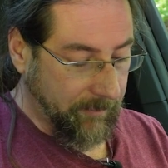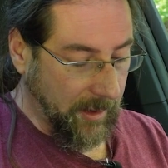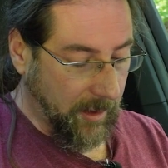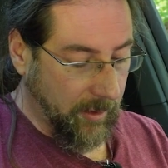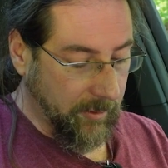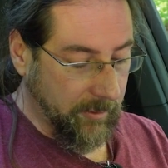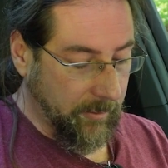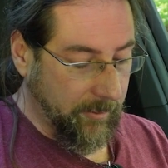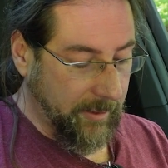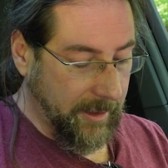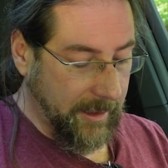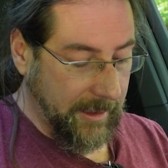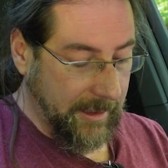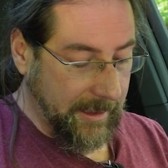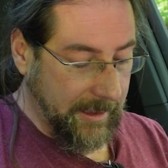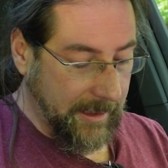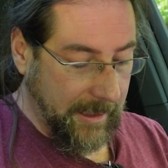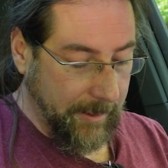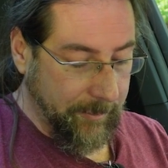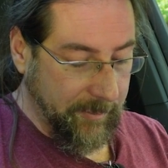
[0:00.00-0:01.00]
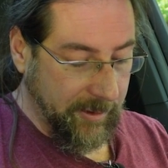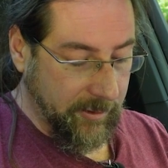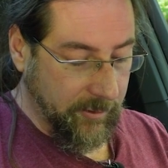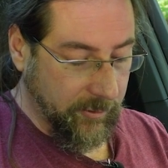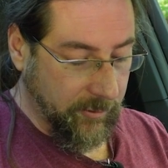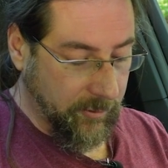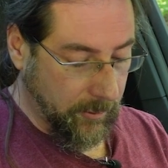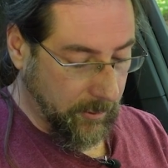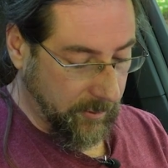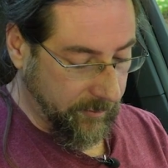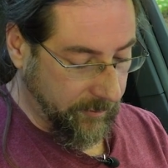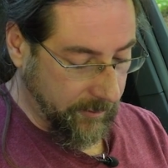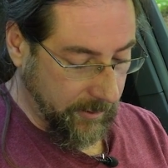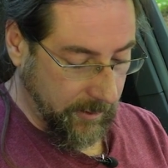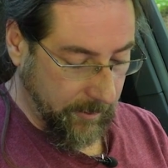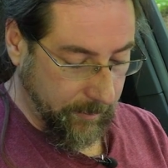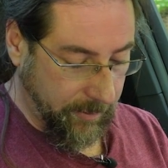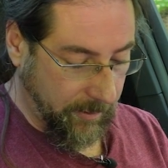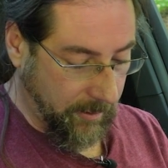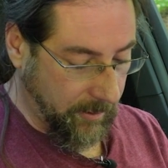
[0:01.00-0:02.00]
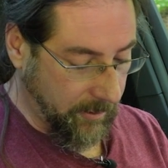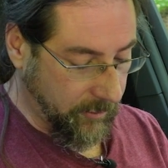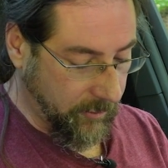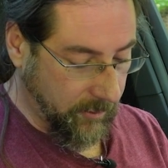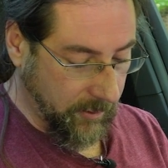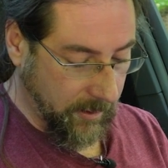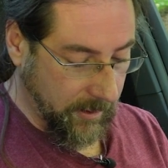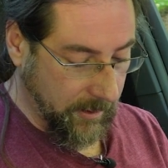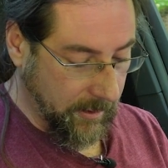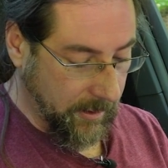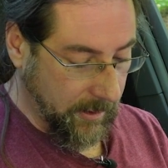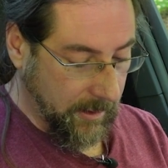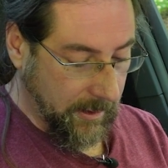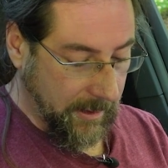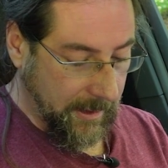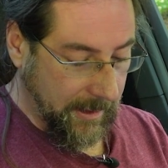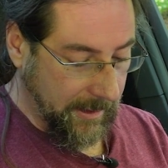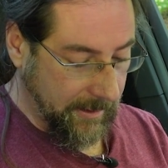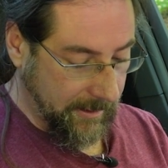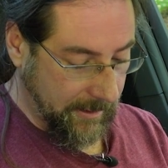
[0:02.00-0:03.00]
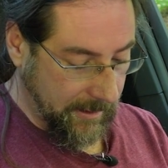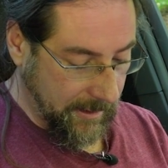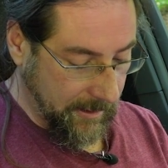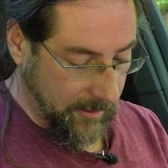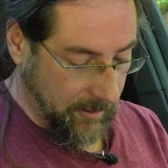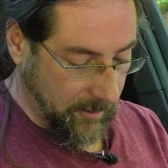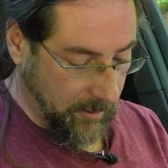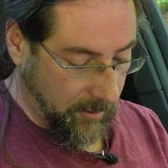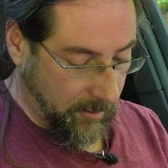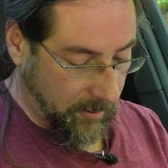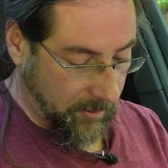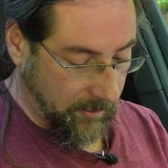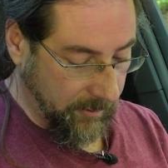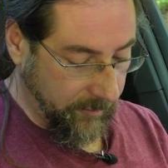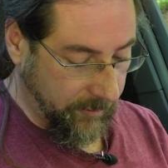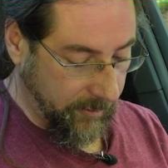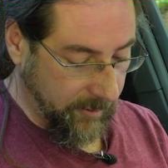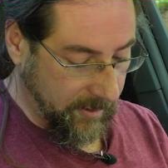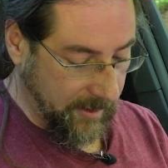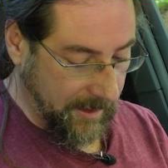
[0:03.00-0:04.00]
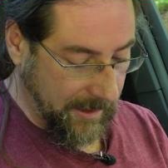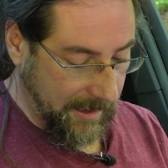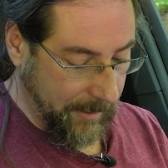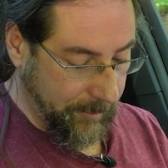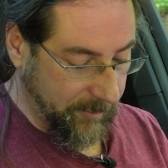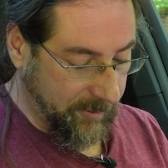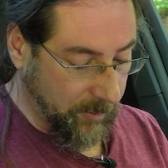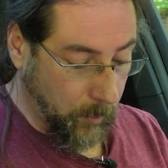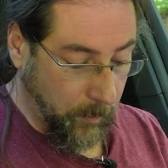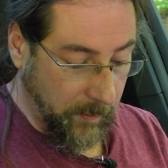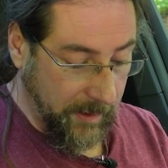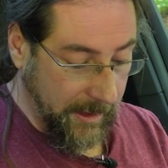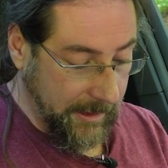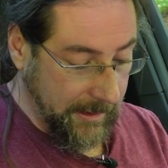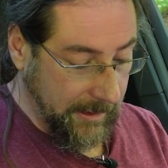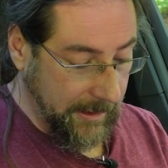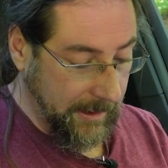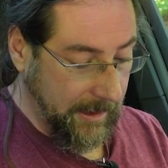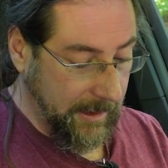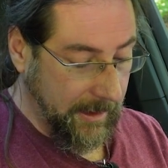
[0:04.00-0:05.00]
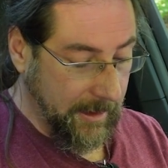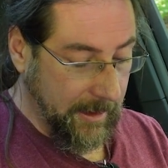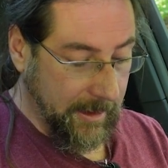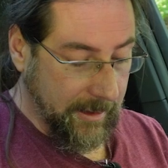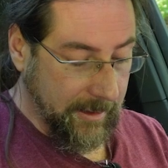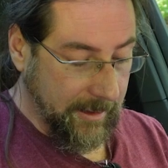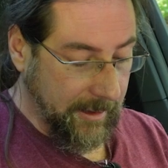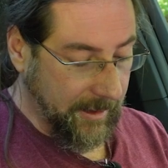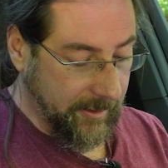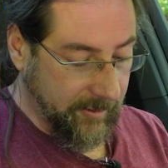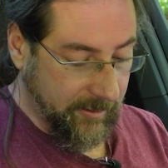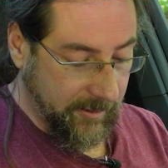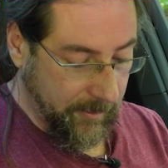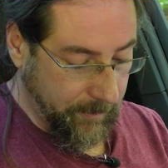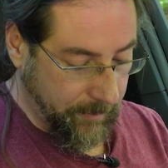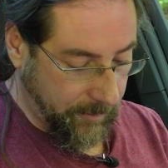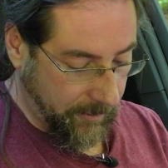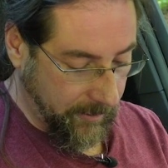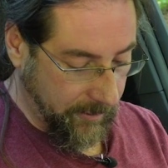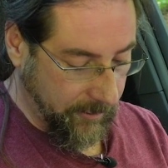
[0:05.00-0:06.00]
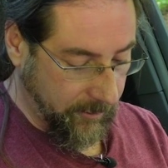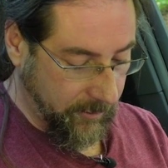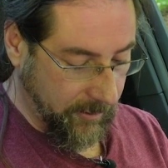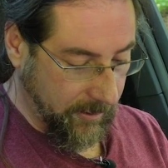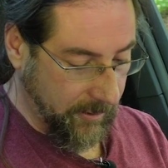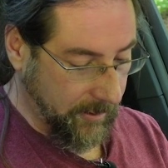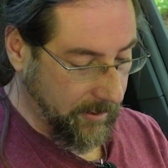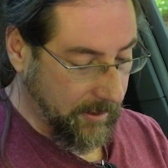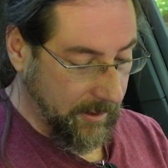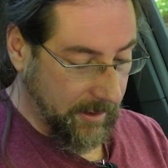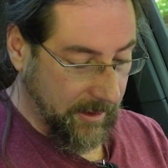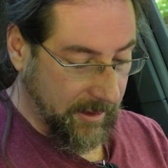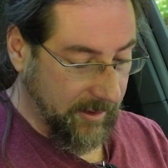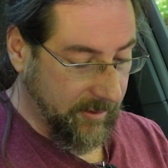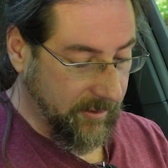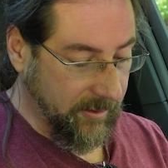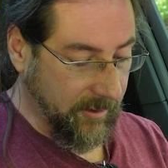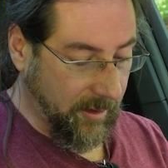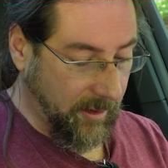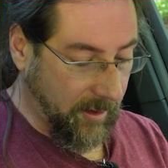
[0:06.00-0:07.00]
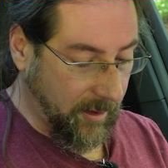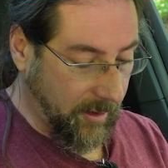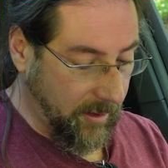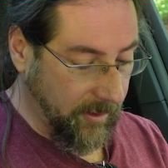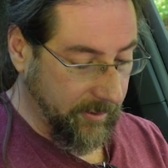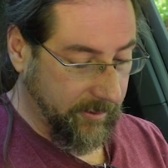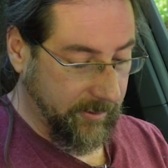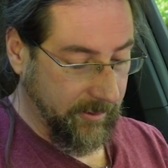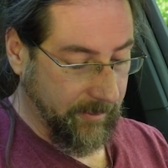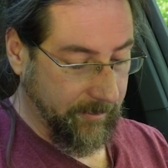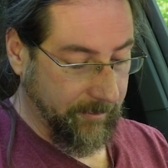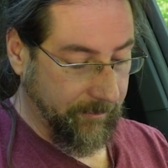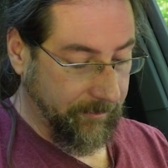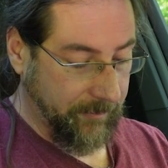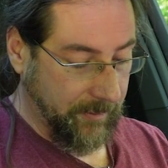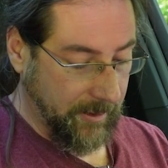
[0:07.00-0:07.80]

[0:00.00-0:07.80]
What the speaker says: Automatic climate control for departure, and then all of your times weekly next departure. It's awesome.